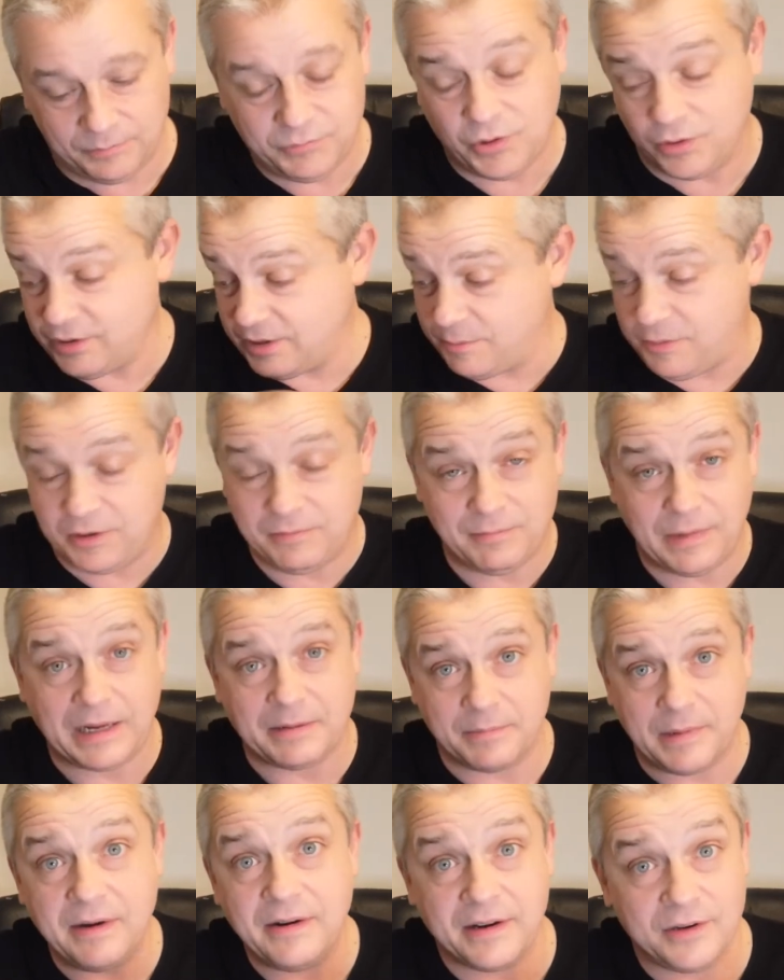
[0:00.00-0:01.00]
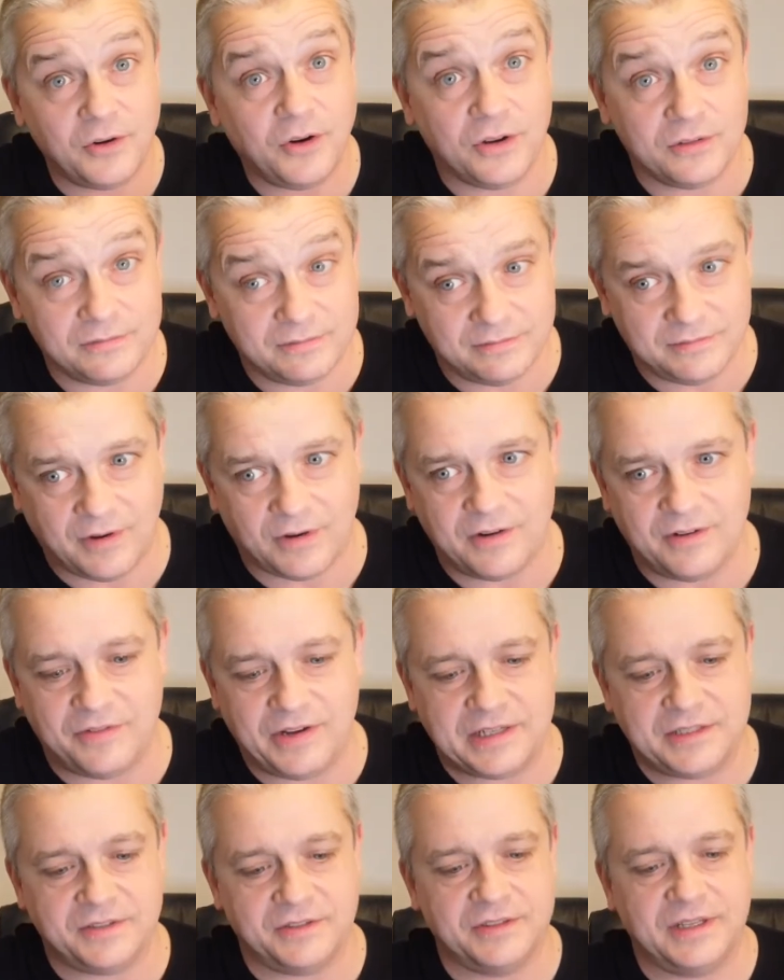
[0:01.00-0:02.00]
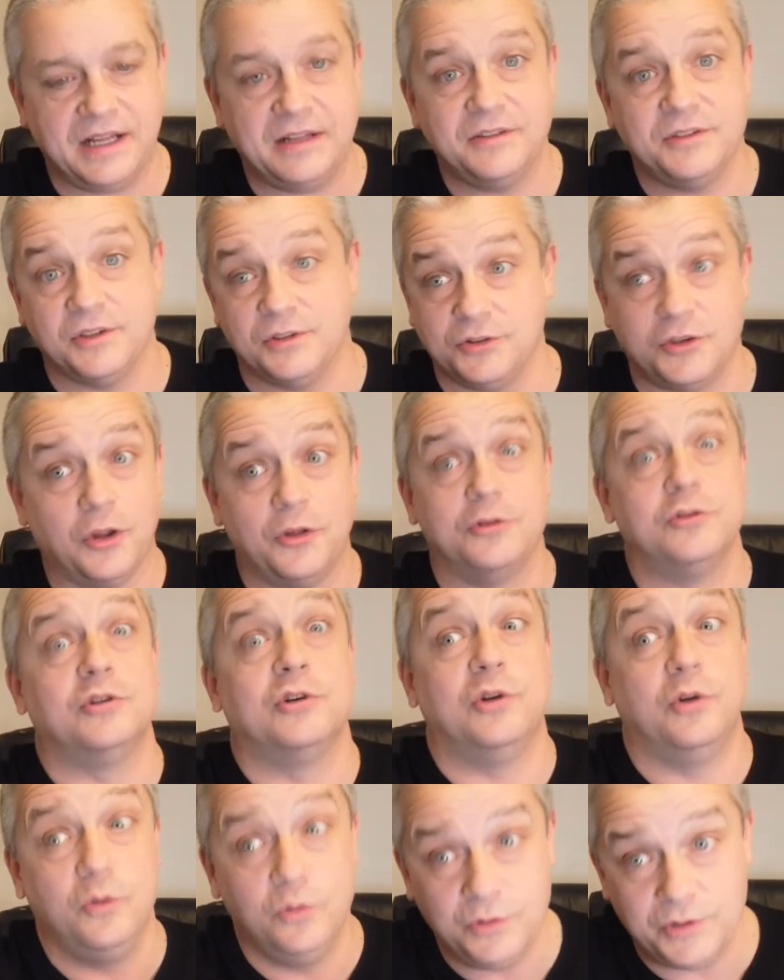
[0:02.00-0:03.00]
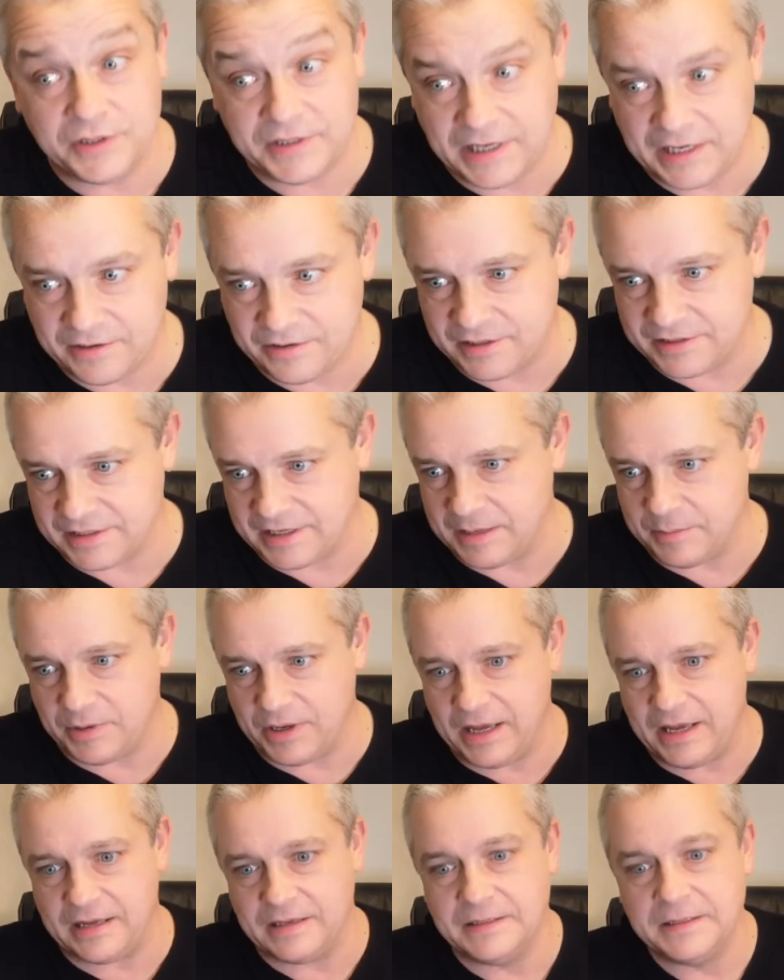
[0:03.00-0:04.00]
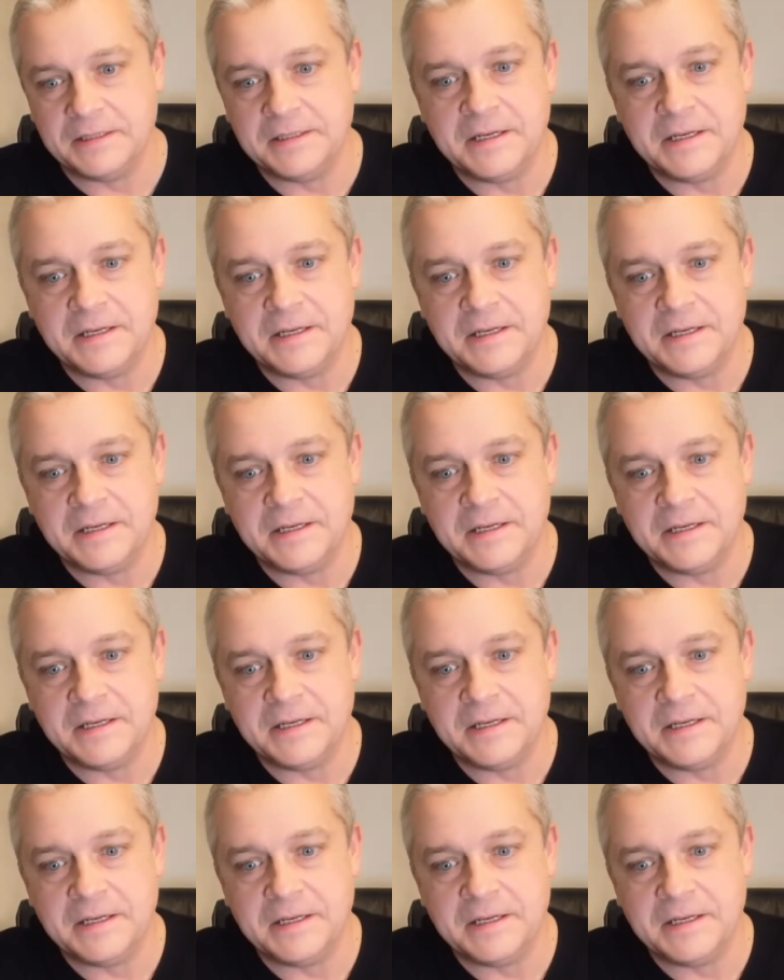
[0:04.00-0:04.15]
talking about Mackmyra, not artificial intelligence. There's loads of secrecy about it.